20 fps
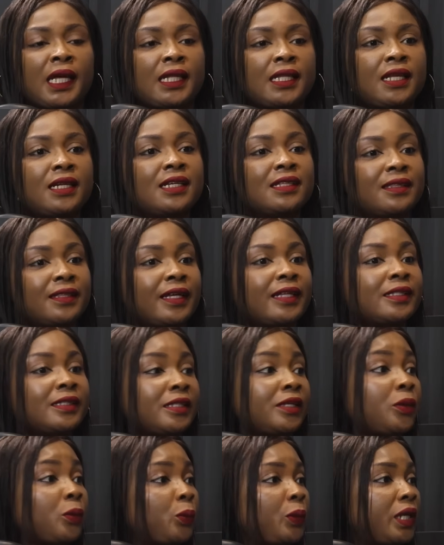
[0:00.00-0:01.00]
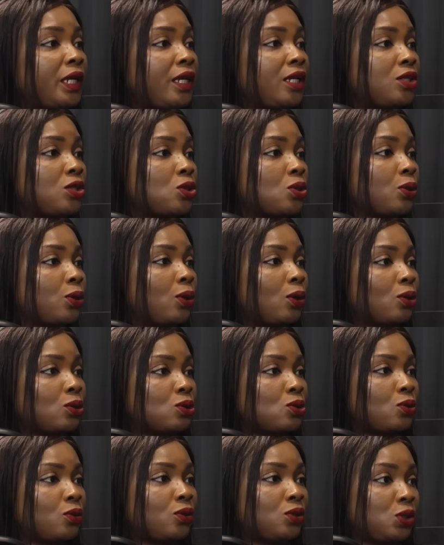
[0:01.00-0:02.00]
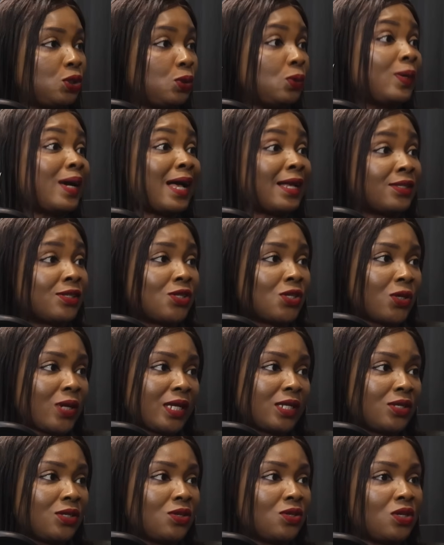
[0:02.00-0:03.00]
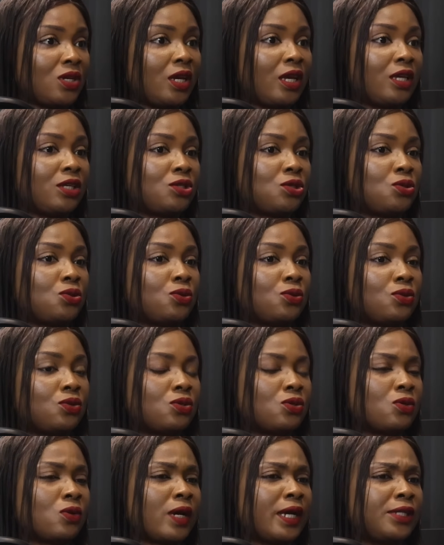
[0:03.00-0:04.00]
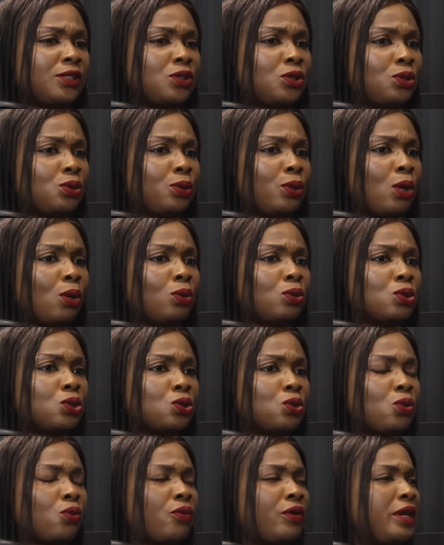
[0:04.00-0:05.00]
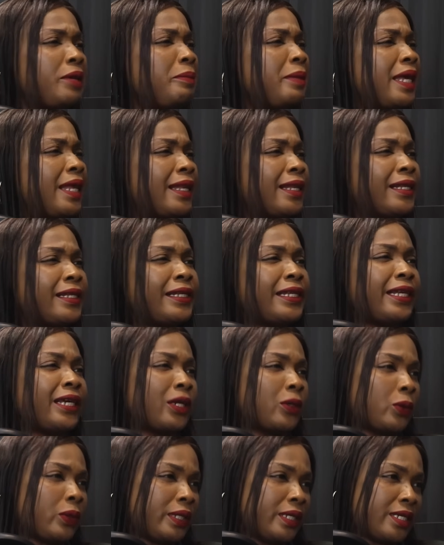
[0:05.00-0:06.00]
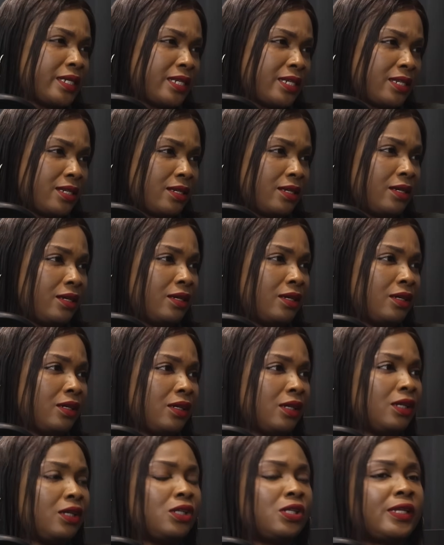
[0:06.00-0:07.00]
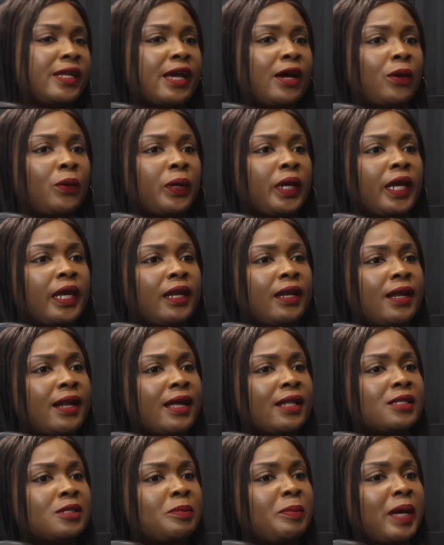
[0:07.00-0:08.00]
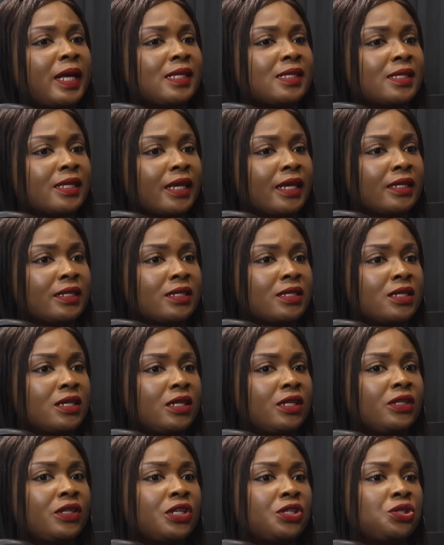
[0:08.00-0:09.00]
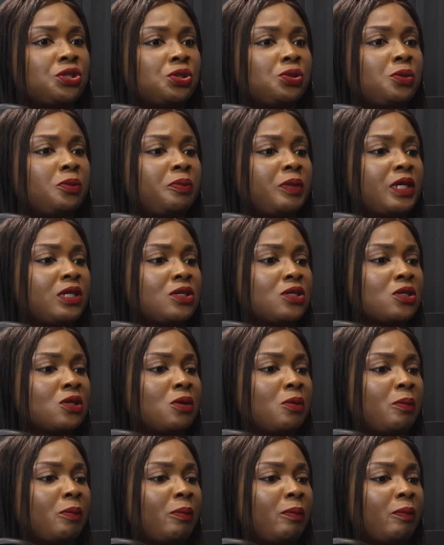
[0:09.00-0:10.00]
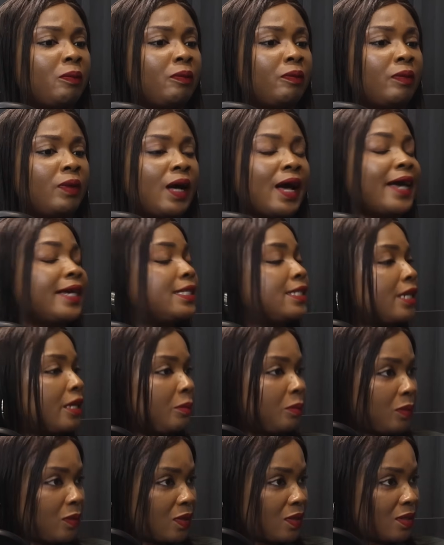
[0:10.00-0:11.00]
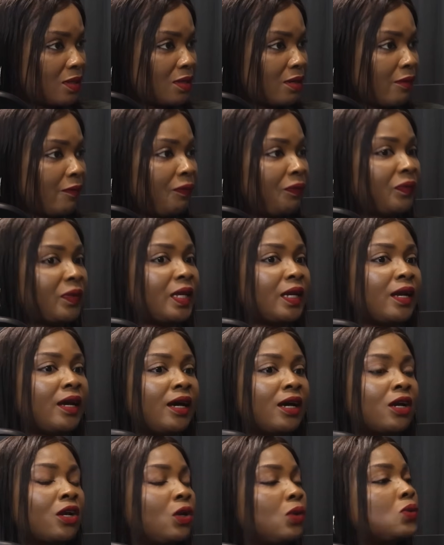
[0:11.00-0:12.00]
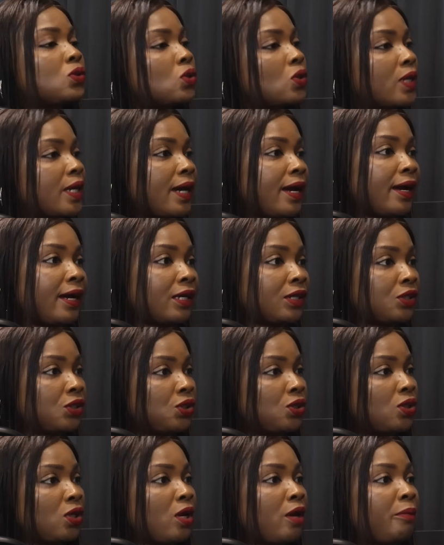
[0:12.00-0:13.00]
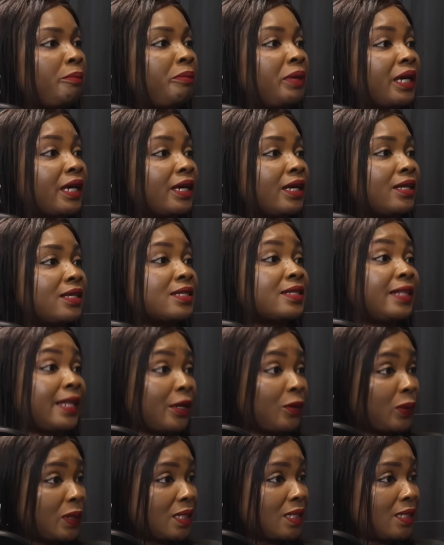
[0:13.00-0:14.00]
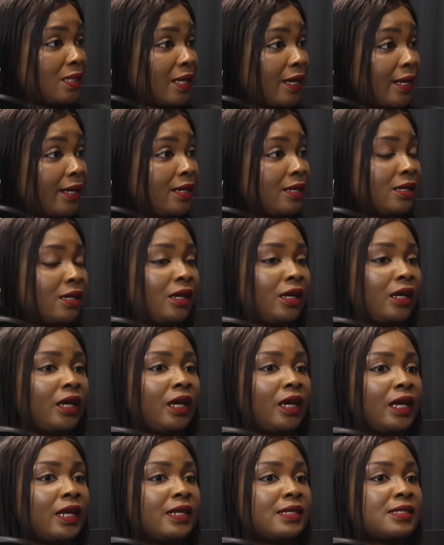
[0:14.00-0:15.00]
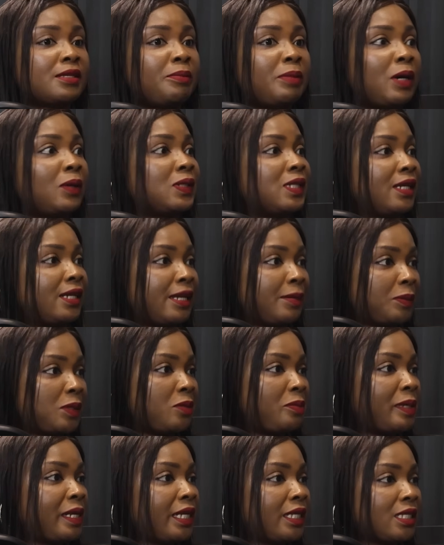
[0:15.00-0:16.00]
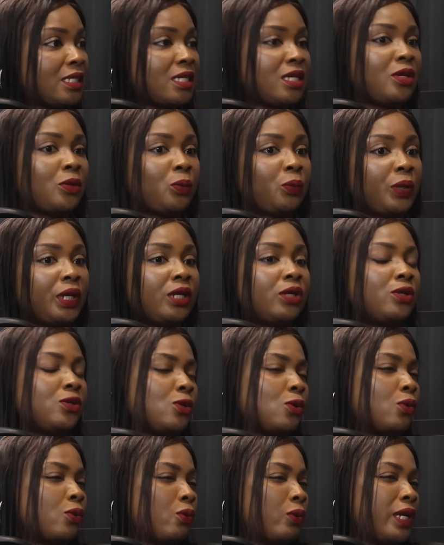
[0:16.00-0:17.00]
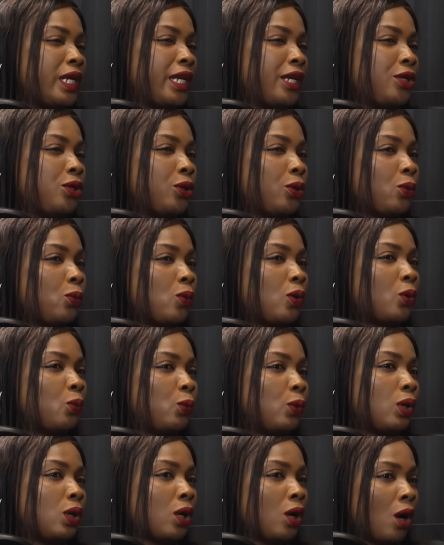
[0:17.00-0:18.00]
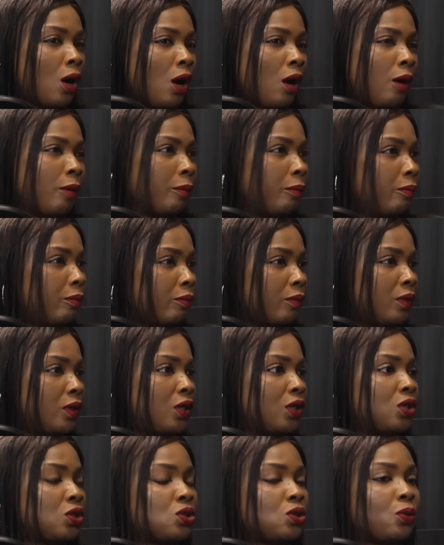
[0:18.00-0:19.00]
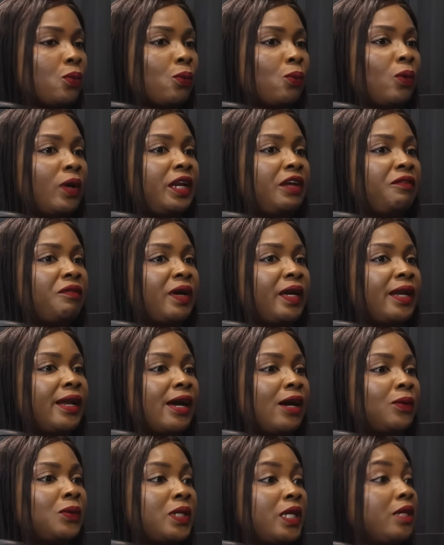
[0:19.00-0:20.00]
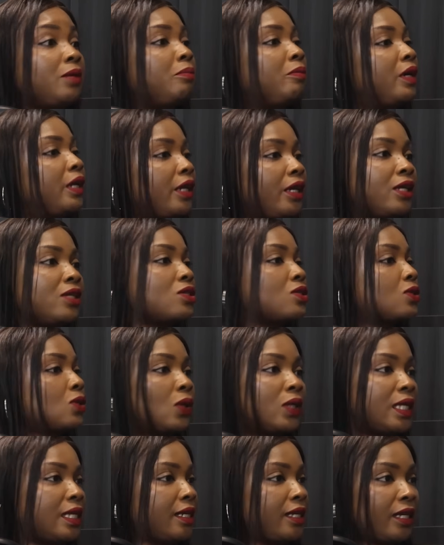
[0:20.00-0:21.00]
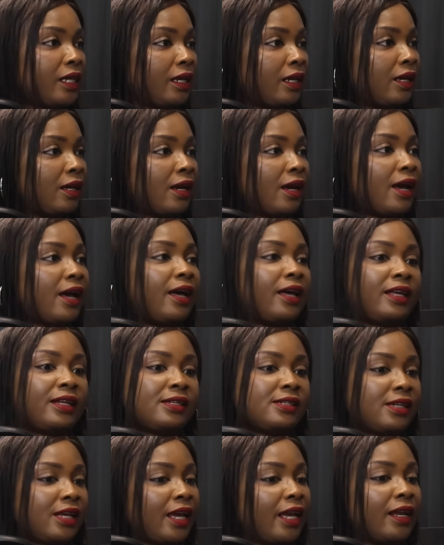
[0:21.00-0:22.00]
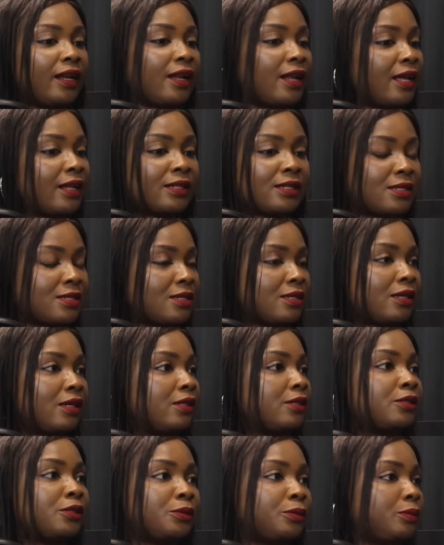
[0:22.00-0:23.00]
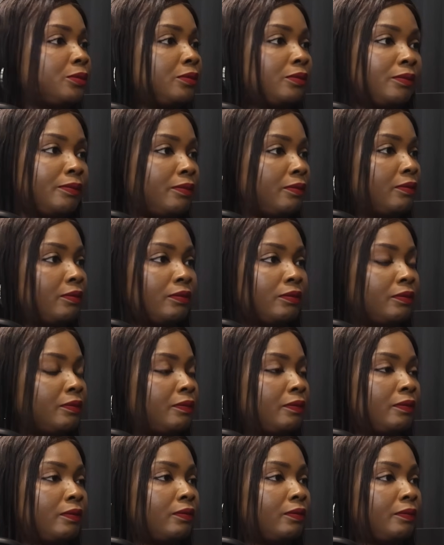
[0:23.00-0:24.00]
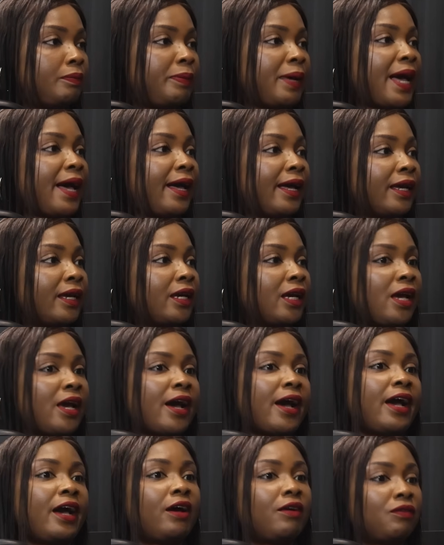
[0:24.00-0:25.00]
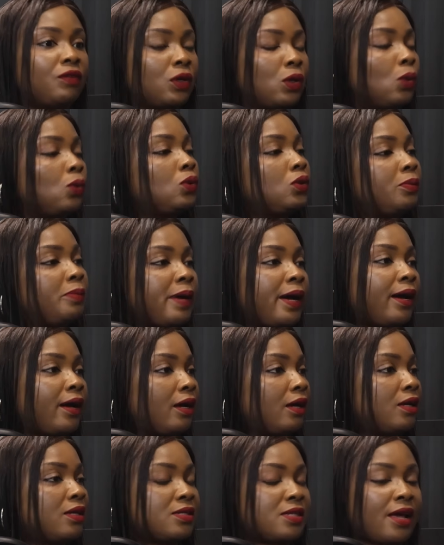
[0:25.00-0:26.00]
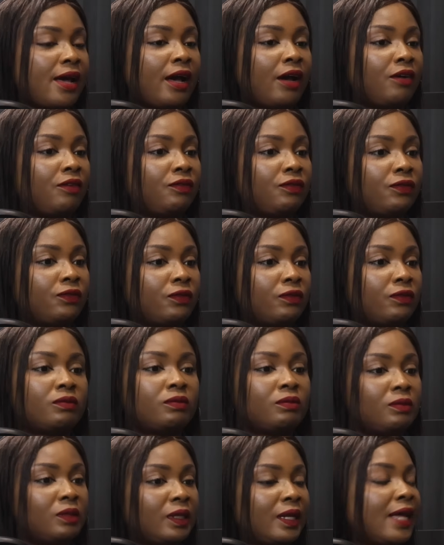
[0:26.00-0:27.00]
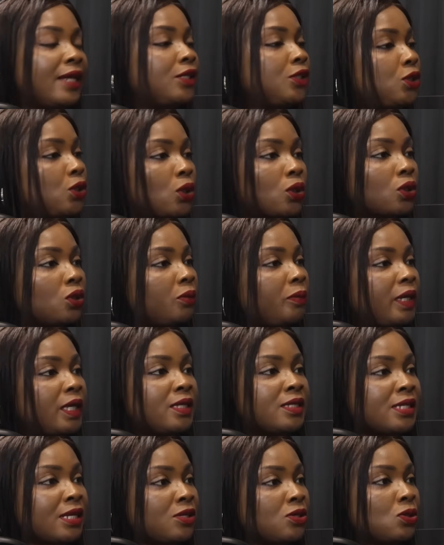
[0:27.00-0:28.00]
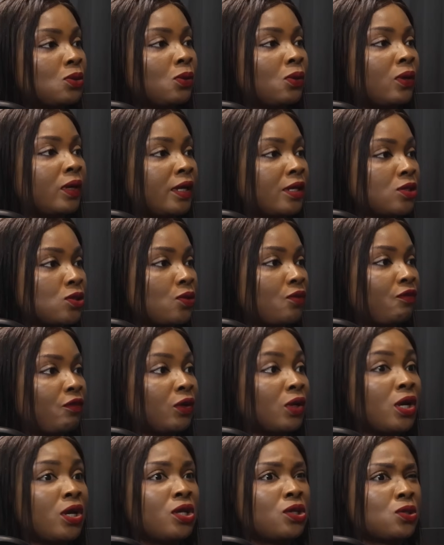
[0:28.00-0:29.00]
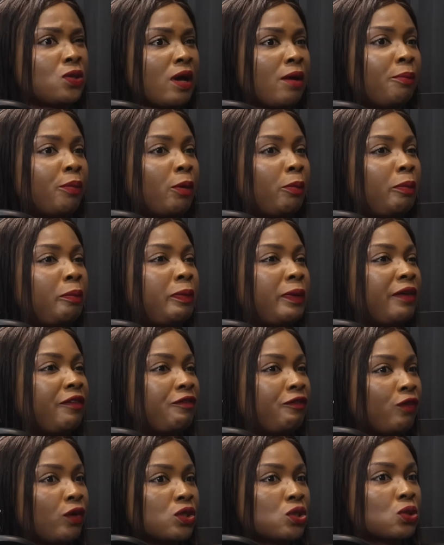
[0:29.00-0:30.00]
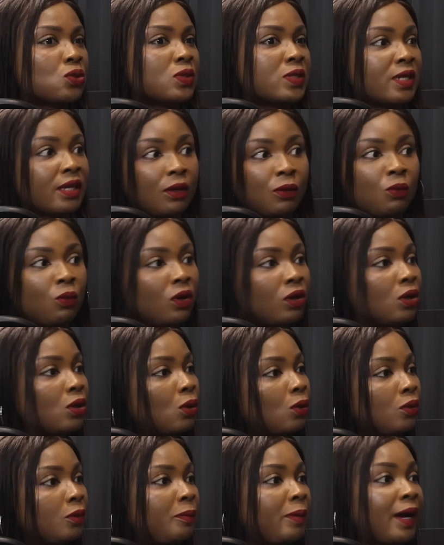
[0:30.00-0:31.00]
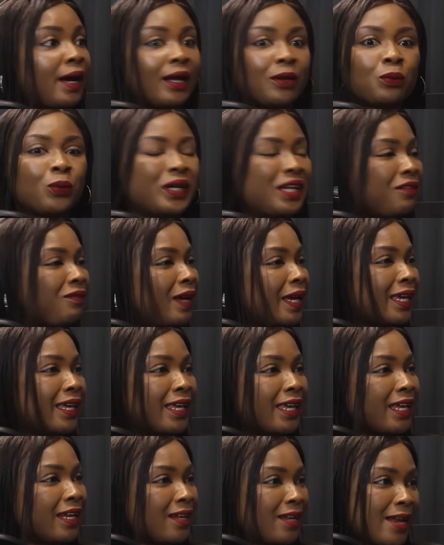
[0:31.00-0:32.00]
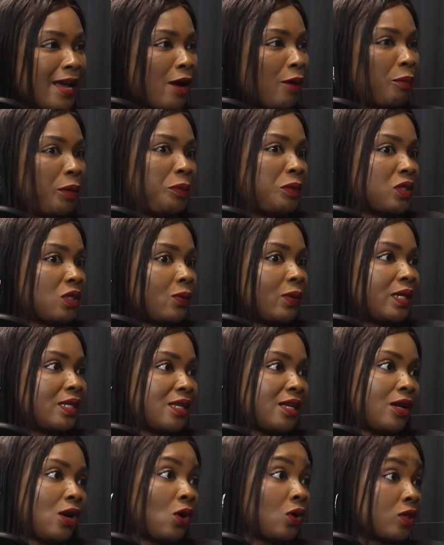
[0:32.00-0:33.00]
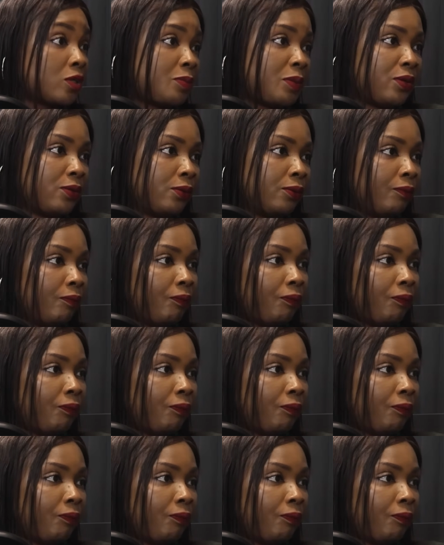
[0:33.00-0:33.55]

Then the third thing we need to also do as strategy is to try to also remain liquid. Now, in that basket, there should be some items that are close to cash because, like we said, it is about adaptability. We don't really know what will come. So, what if I now need money suddenly? And in that bag, I have gold bars, I have land documents, and so on and so forth. So, I'm probably forced to sell one gold bar at whatever I can get now. Maybe someone's at the hospital.